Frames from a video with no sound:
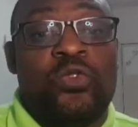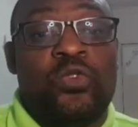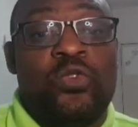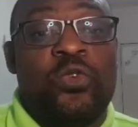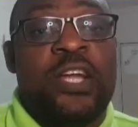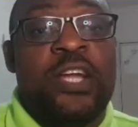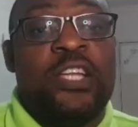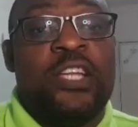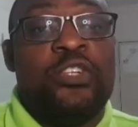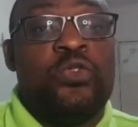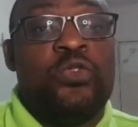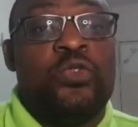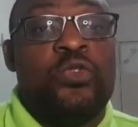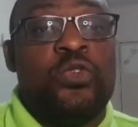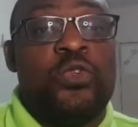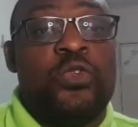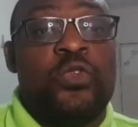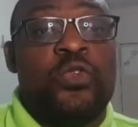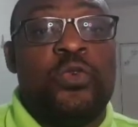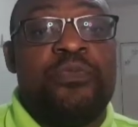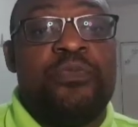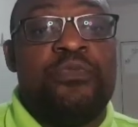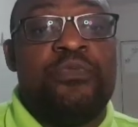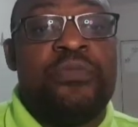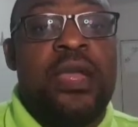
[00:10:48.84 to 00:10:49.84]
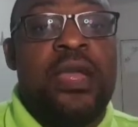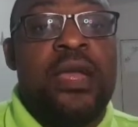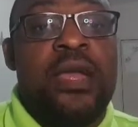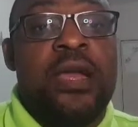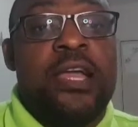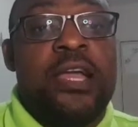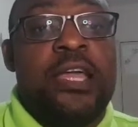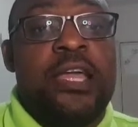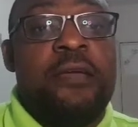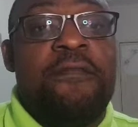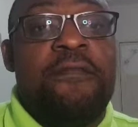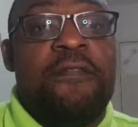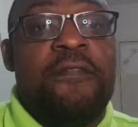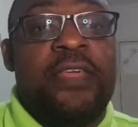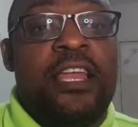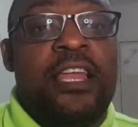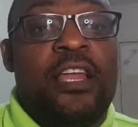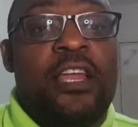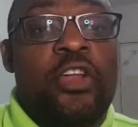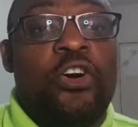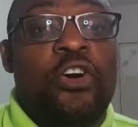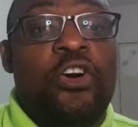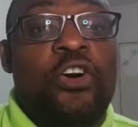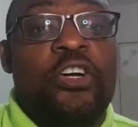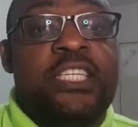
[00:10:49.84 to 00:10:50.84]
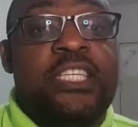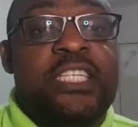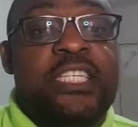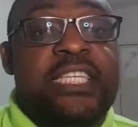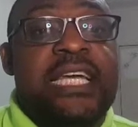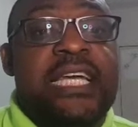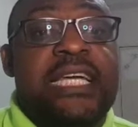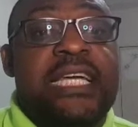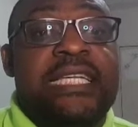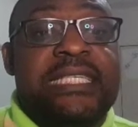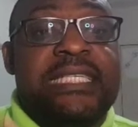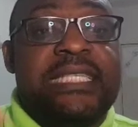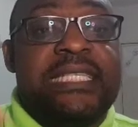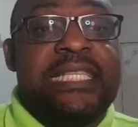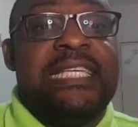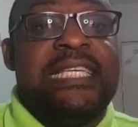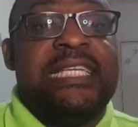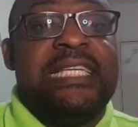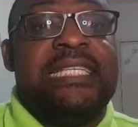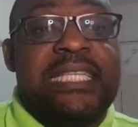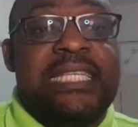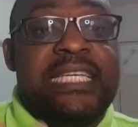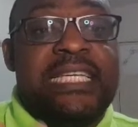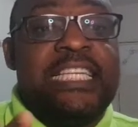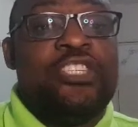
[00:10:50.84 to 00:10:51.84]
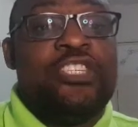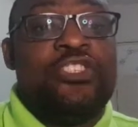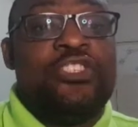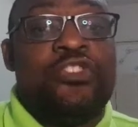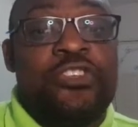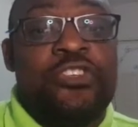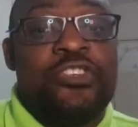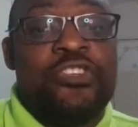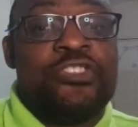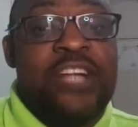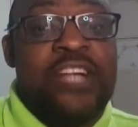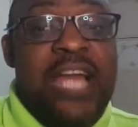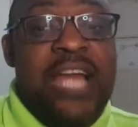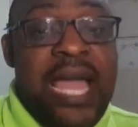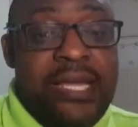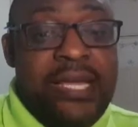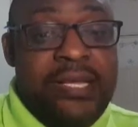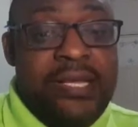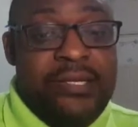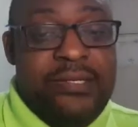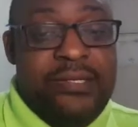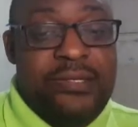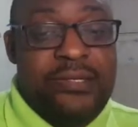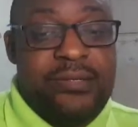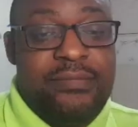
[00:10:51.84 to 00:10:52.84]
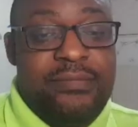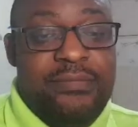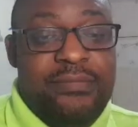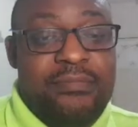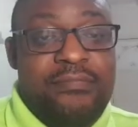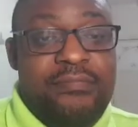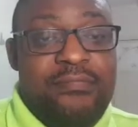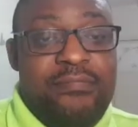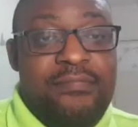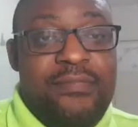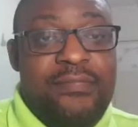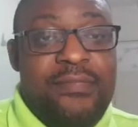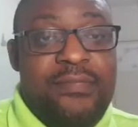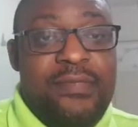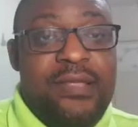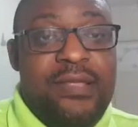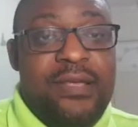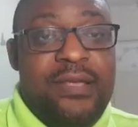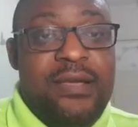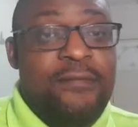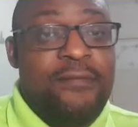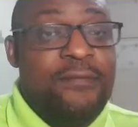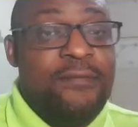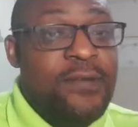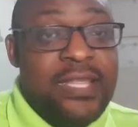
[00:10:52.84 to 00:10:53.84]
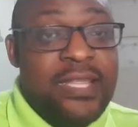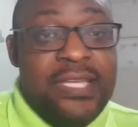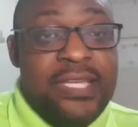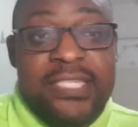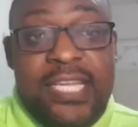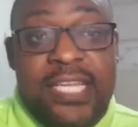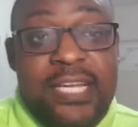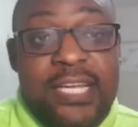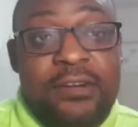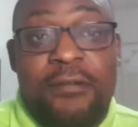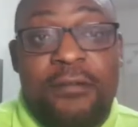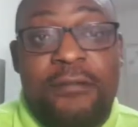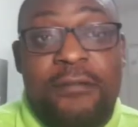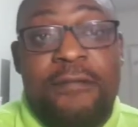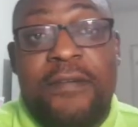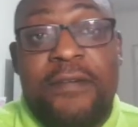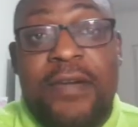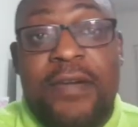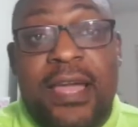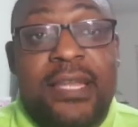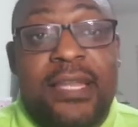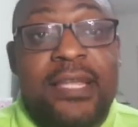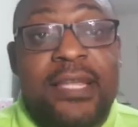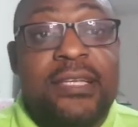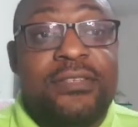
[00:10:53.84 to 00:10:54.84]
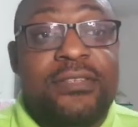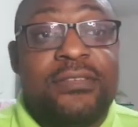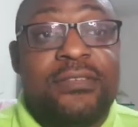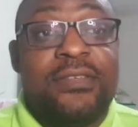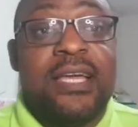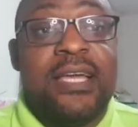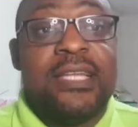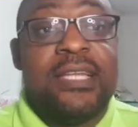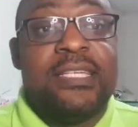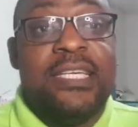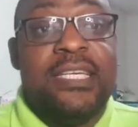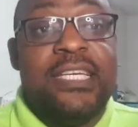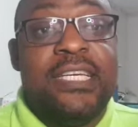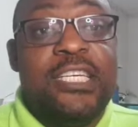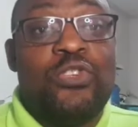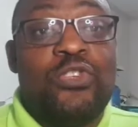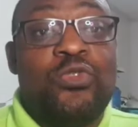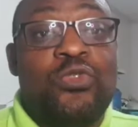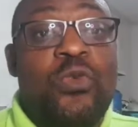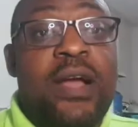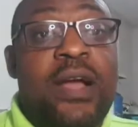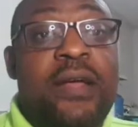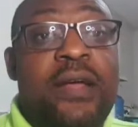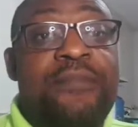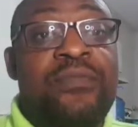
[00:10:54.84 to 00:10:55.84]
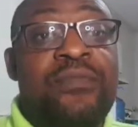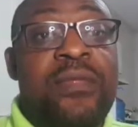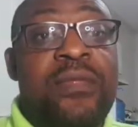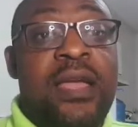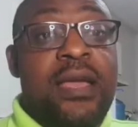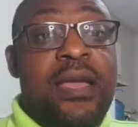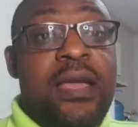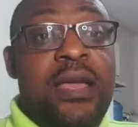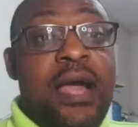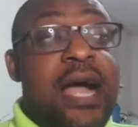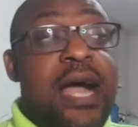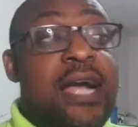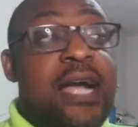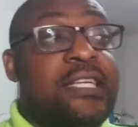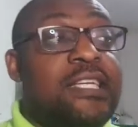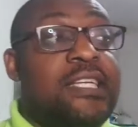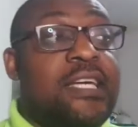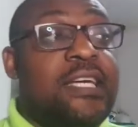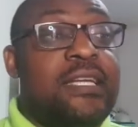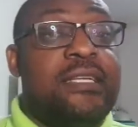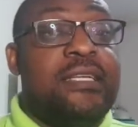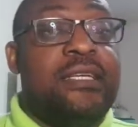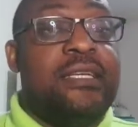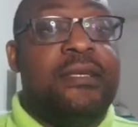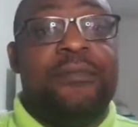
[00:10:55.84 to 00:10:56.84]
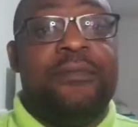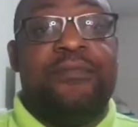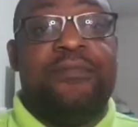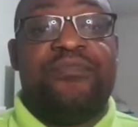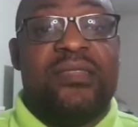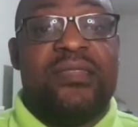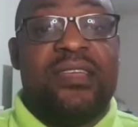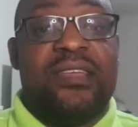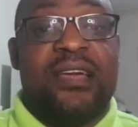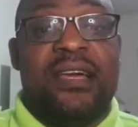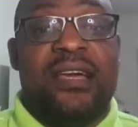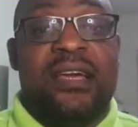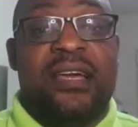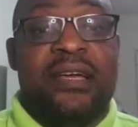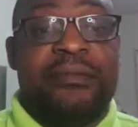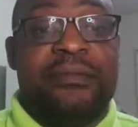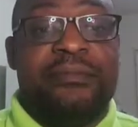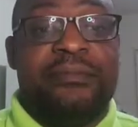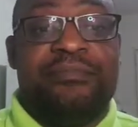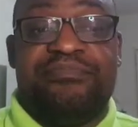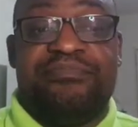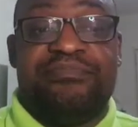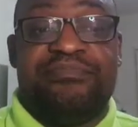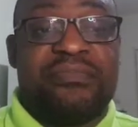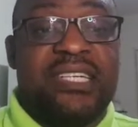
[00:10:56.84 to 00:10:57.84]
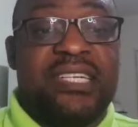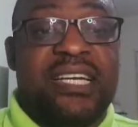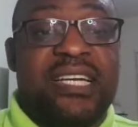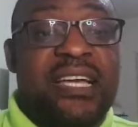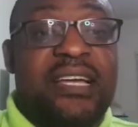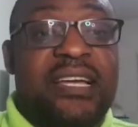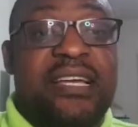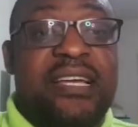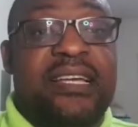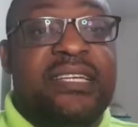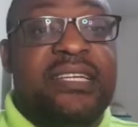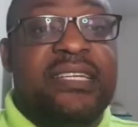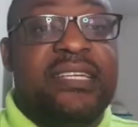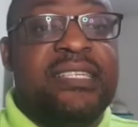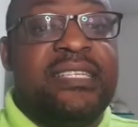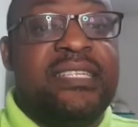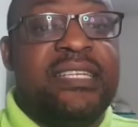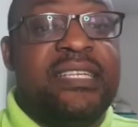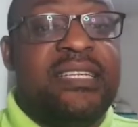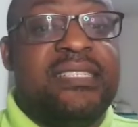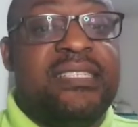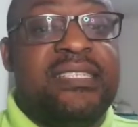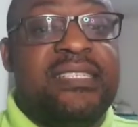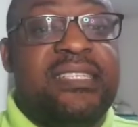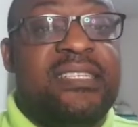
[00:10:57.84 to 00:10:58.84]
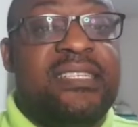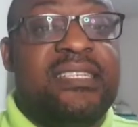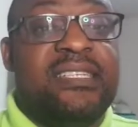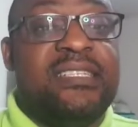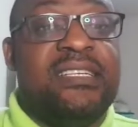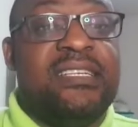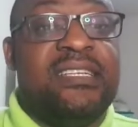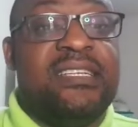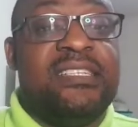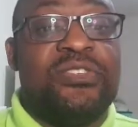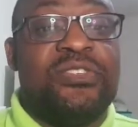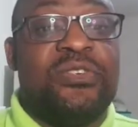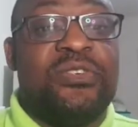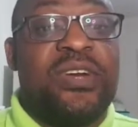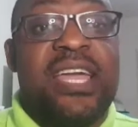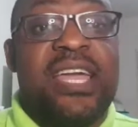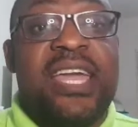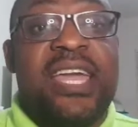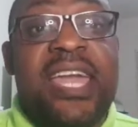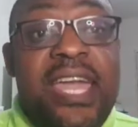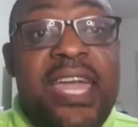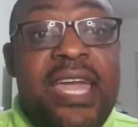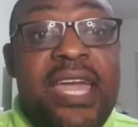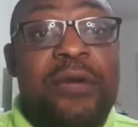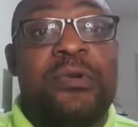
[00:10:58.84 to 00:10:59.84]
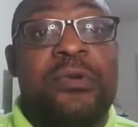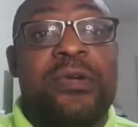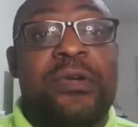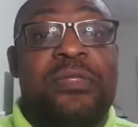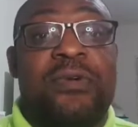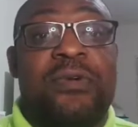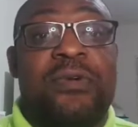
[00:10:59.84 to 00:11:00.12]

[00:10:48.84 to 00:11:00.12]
want to do, if the law says this is not right, for the sake of fairness, so that each one actually is okay with